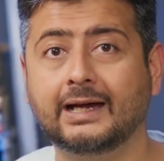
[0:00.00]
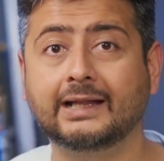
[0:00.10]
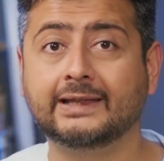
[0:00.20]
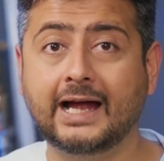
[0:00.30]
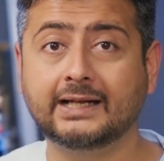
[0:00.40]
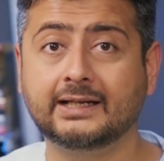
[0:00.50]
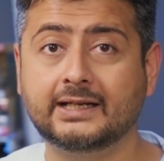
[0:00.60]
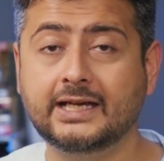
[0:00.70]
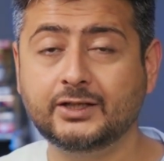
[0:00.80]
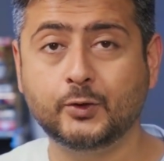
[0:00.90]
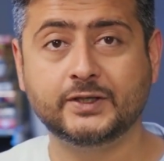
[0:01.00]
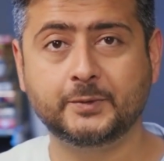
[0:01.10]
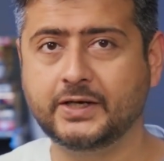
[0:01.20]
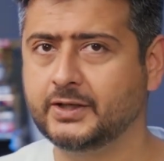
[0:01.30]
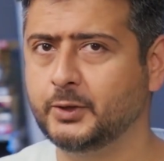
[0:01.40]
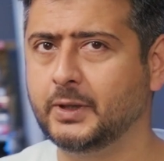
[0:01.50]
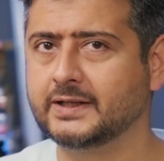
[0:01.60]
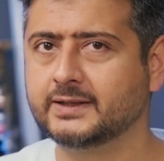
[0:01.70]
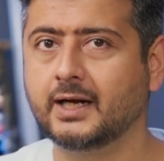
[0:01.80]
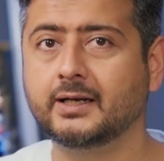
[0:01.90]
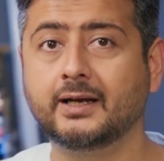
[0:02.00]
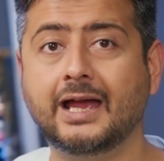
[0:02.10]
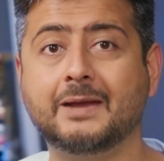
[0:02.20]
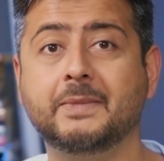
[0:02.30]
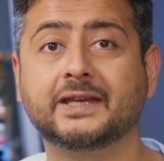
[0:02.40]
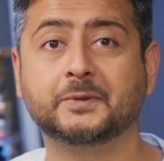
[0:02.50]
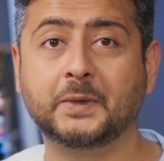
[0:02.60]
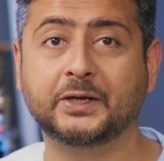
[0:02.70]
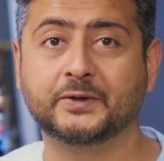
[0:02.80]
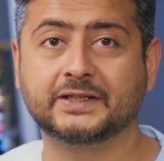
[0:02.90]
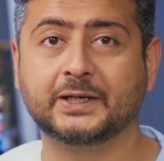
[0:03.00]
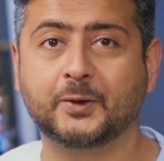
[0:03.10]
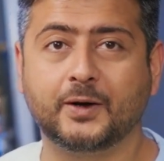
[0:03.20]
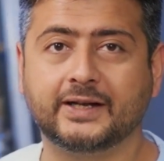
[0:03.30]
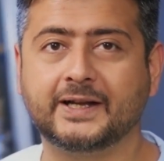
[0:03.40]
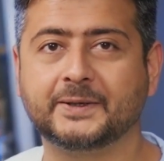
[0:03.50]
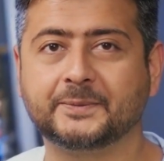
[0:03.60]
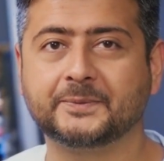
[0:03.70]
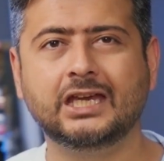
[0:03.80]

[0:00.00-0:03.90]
And that is your inspiration to get started and make some interesting content.